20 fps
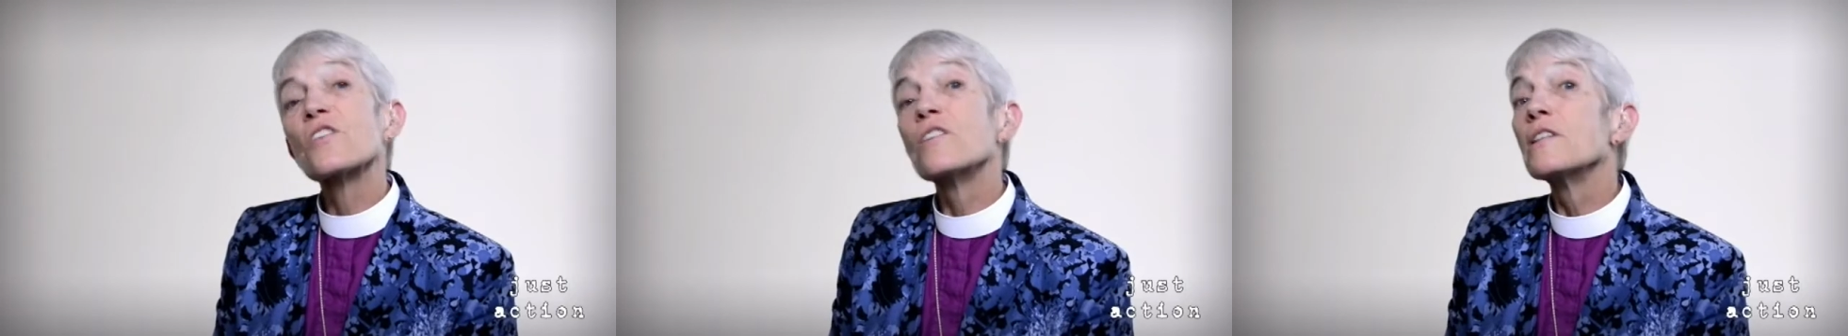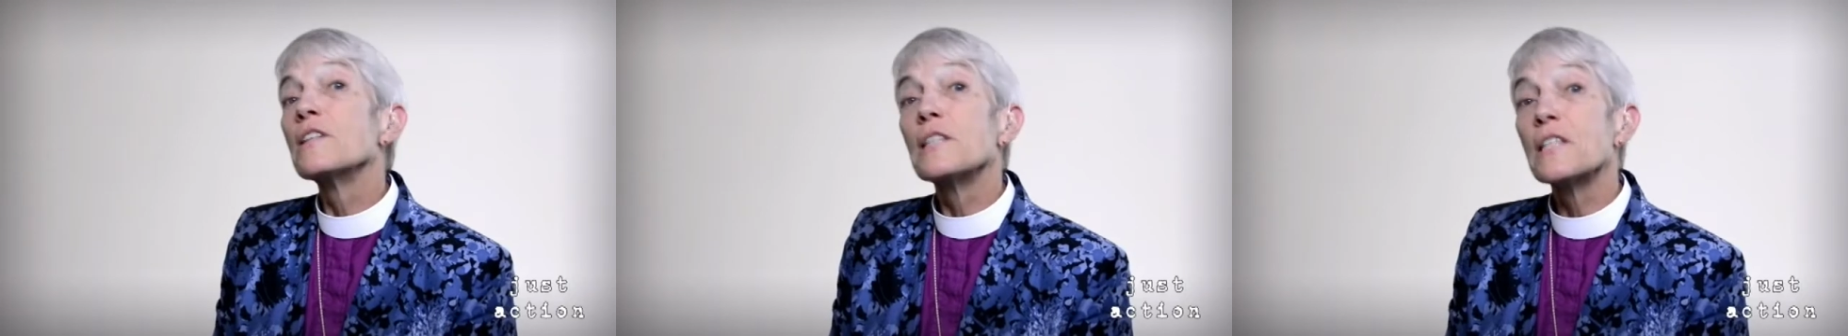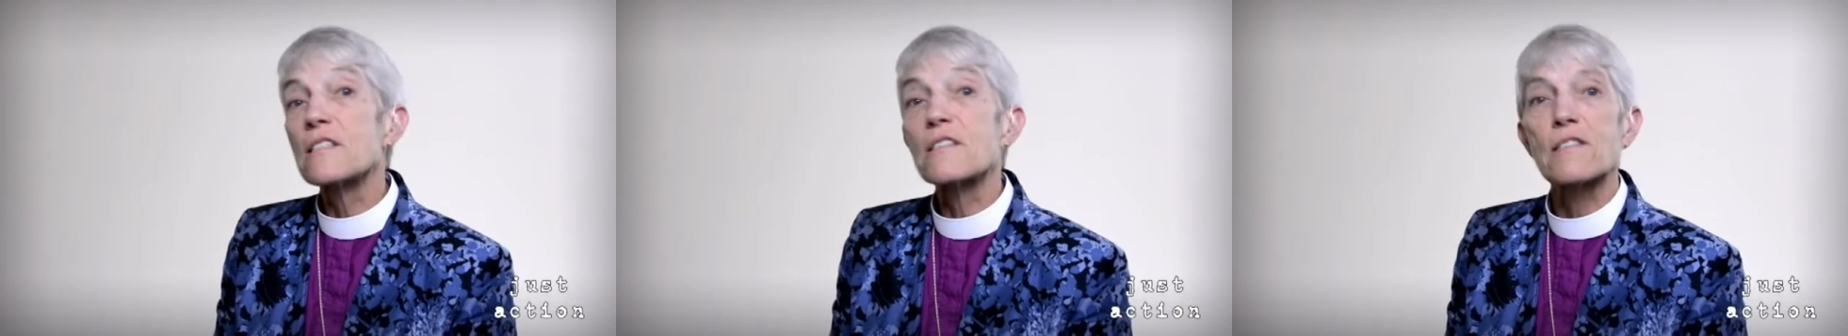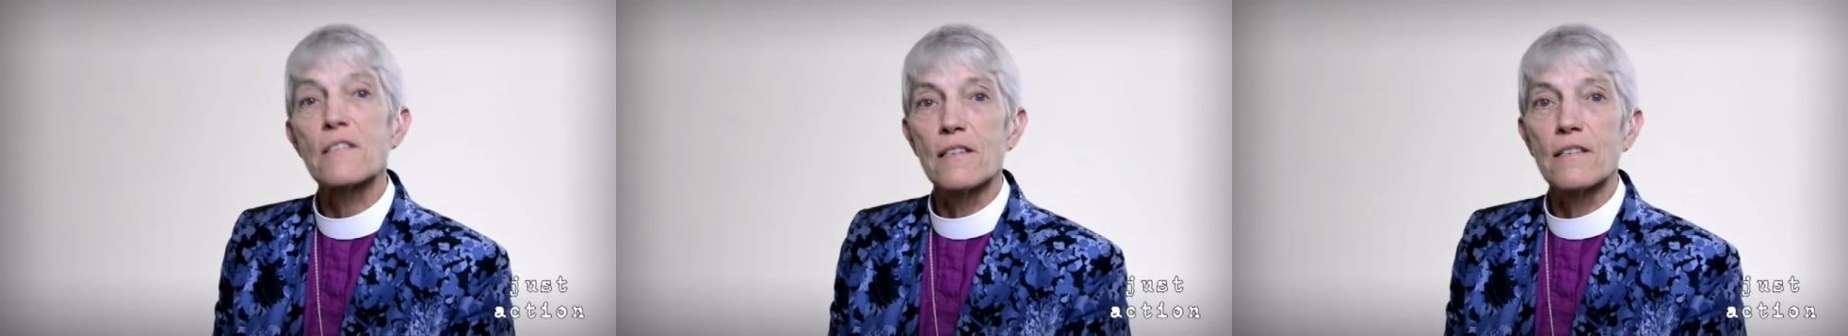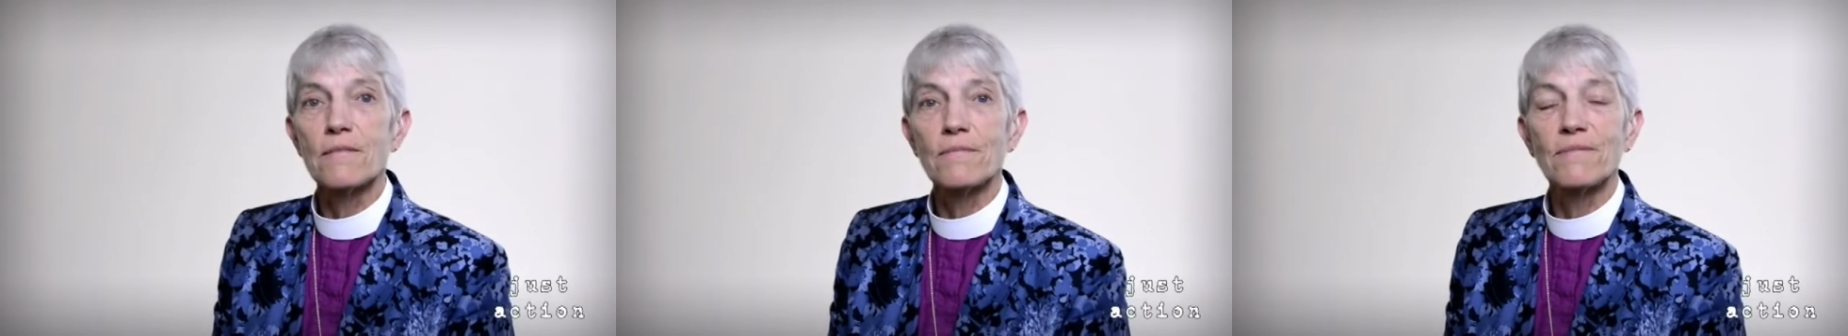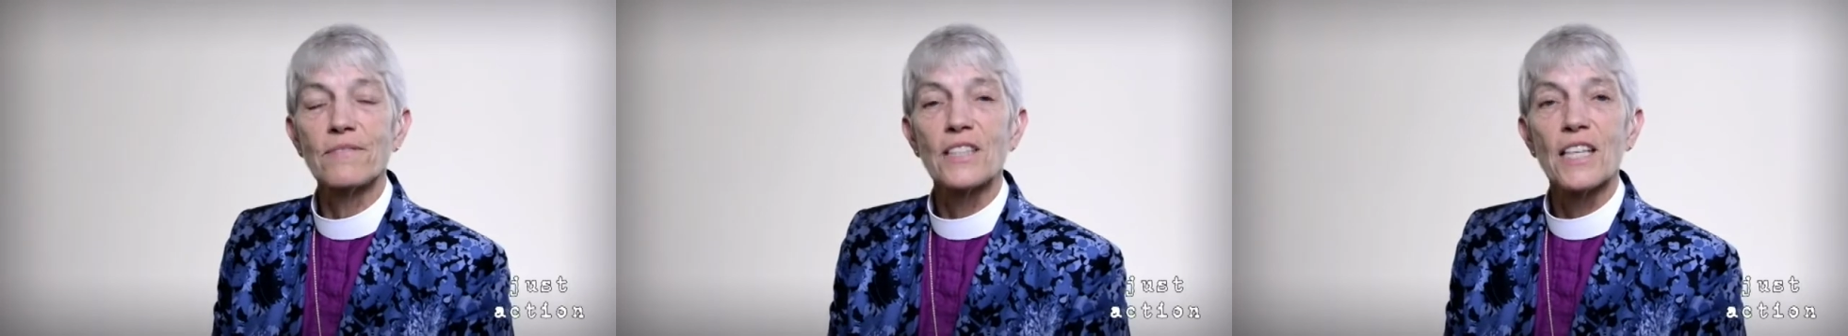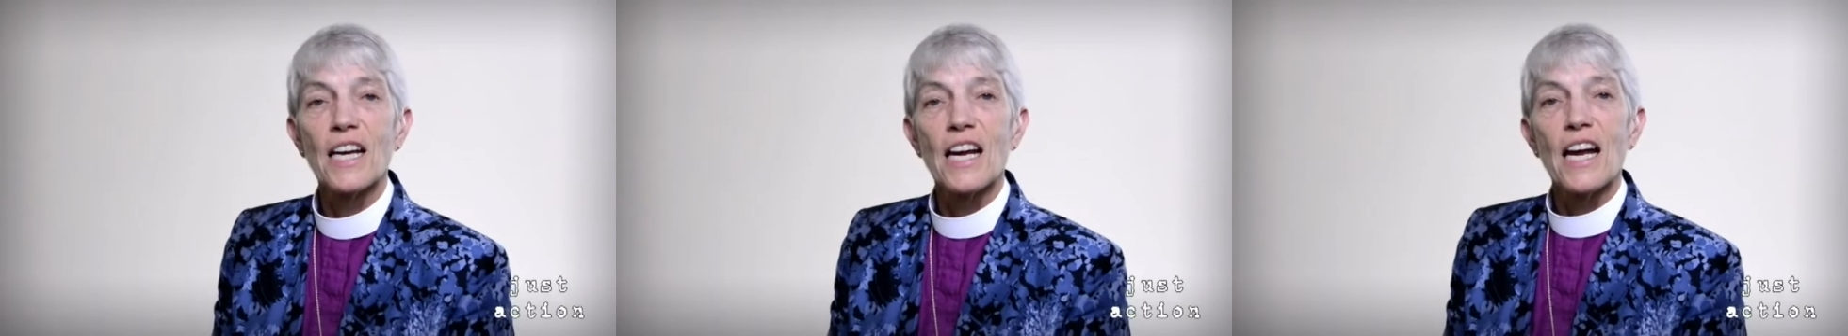listen
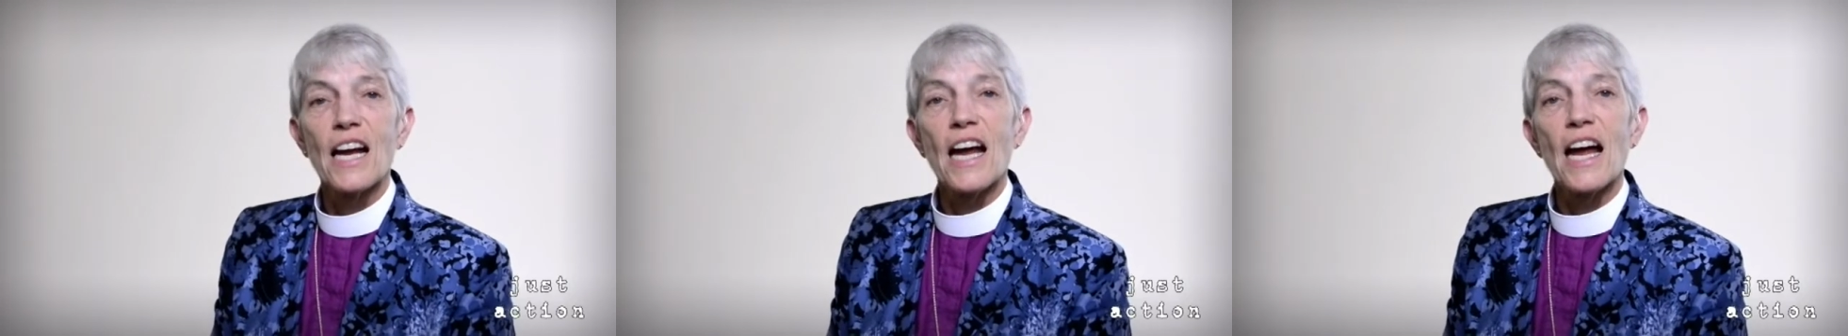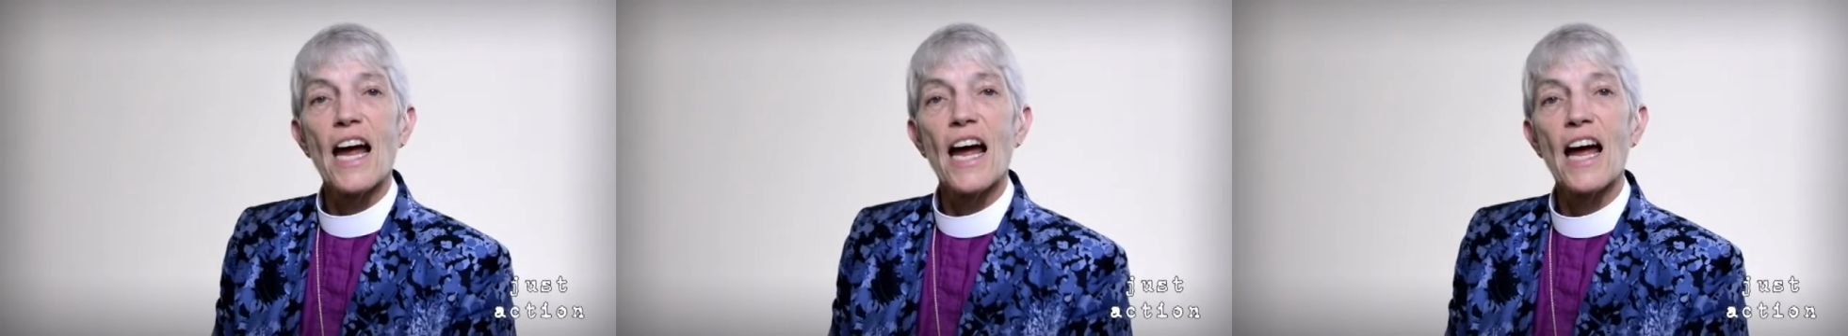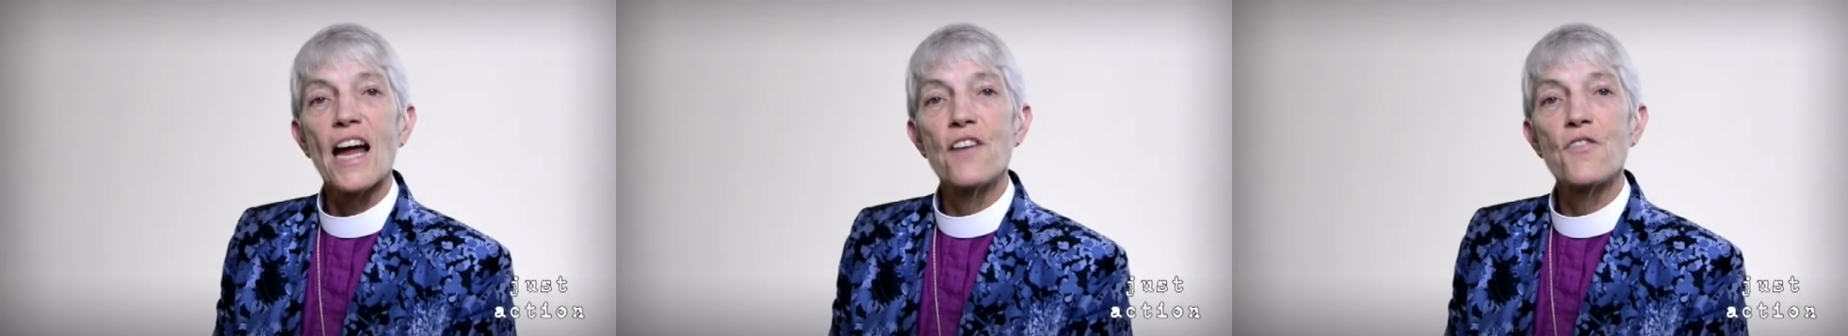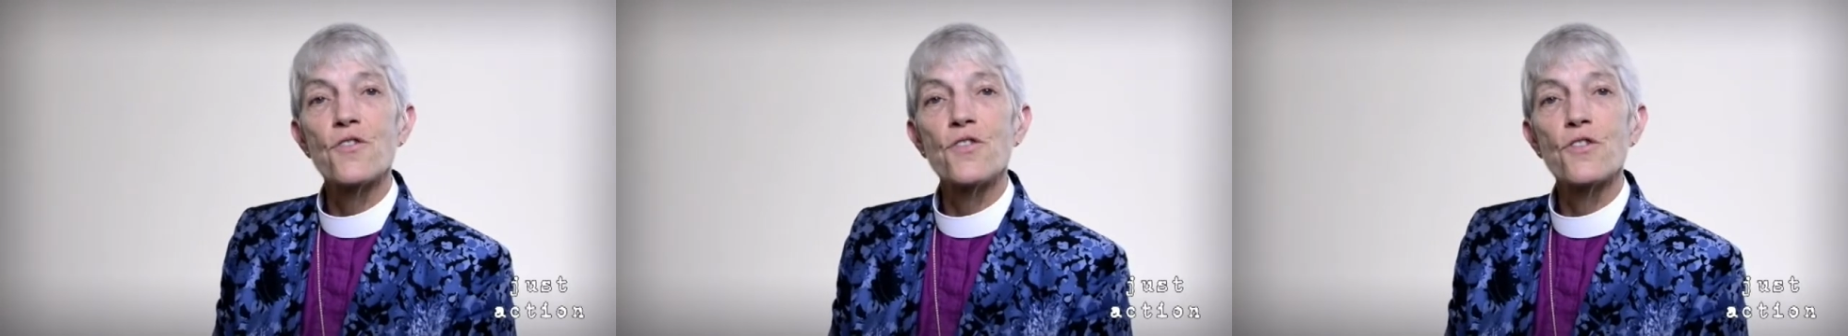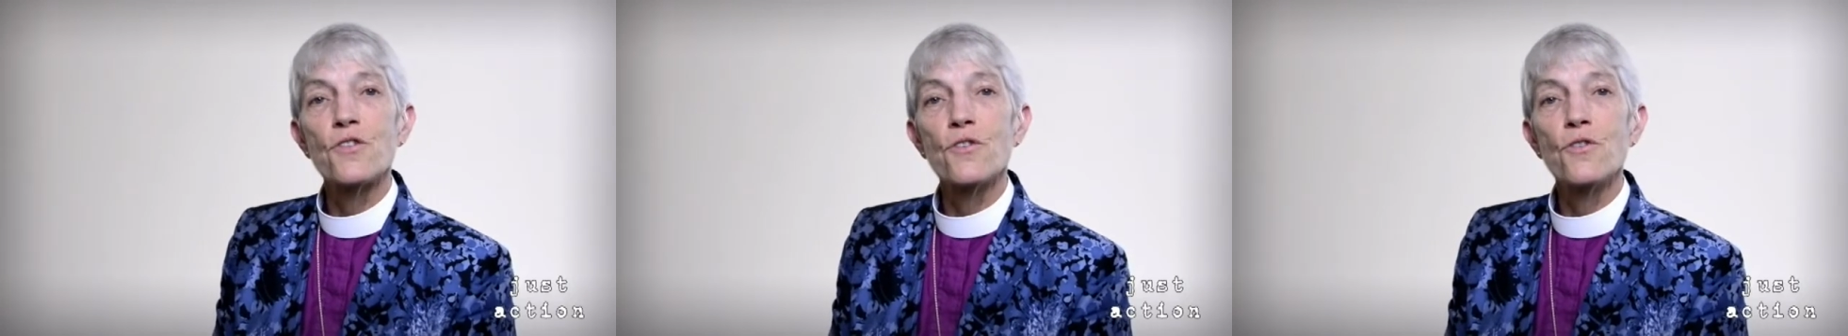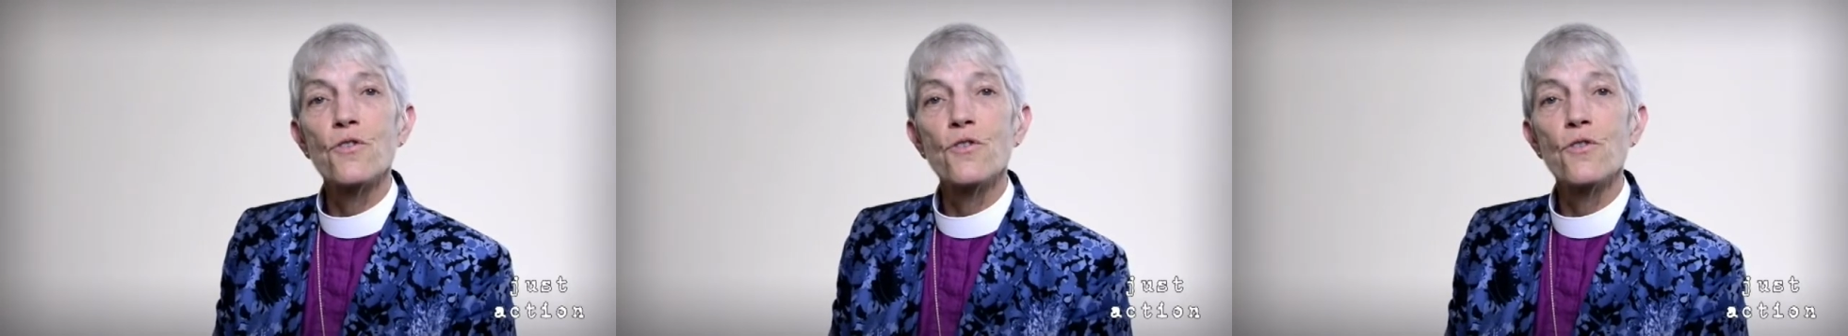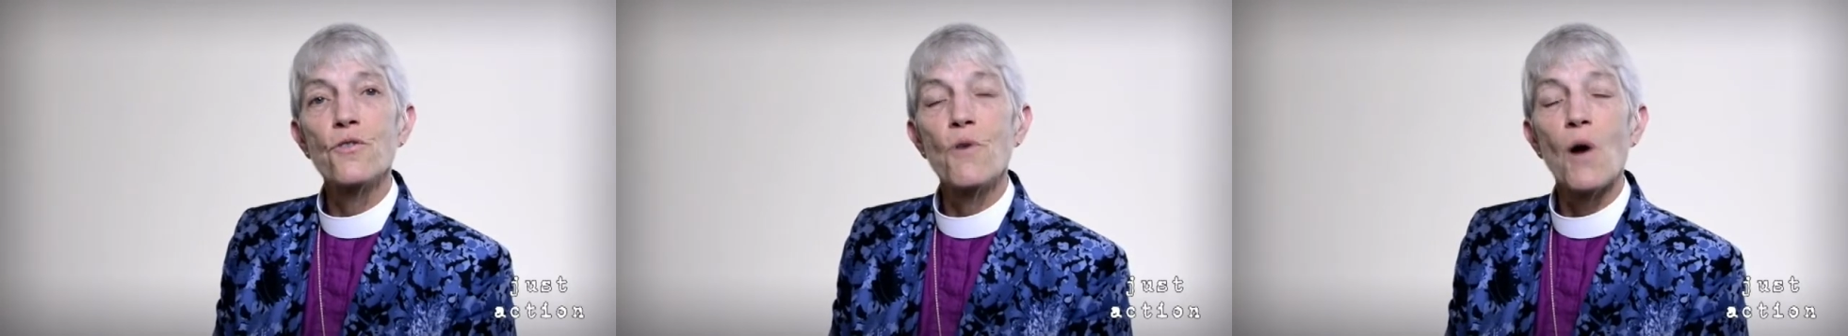and
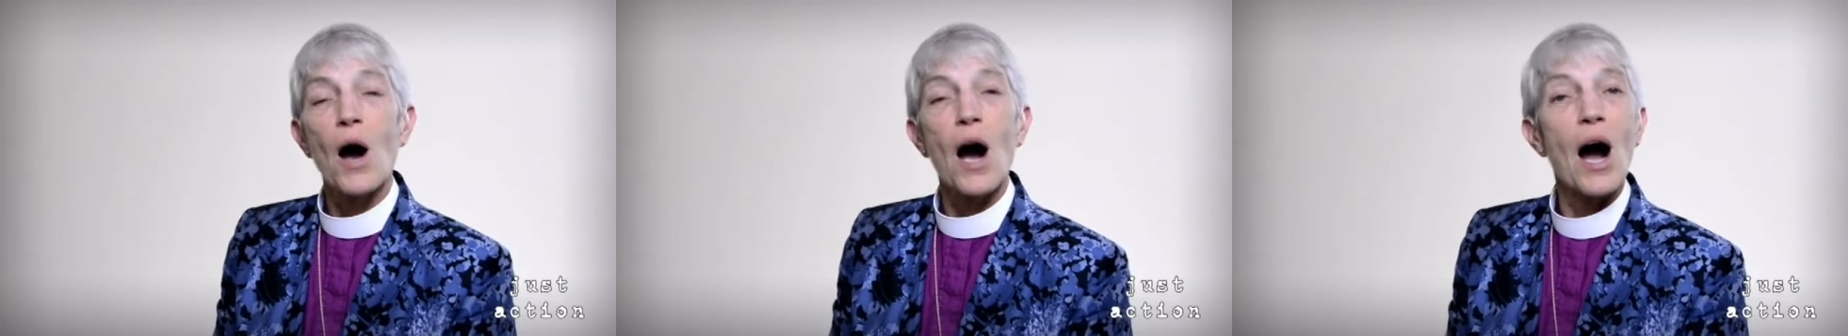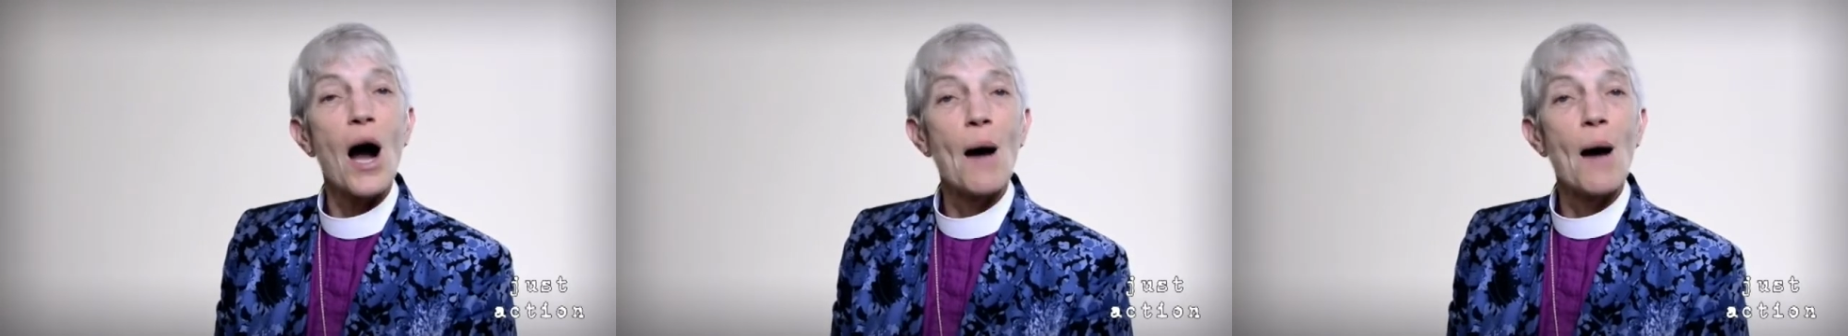to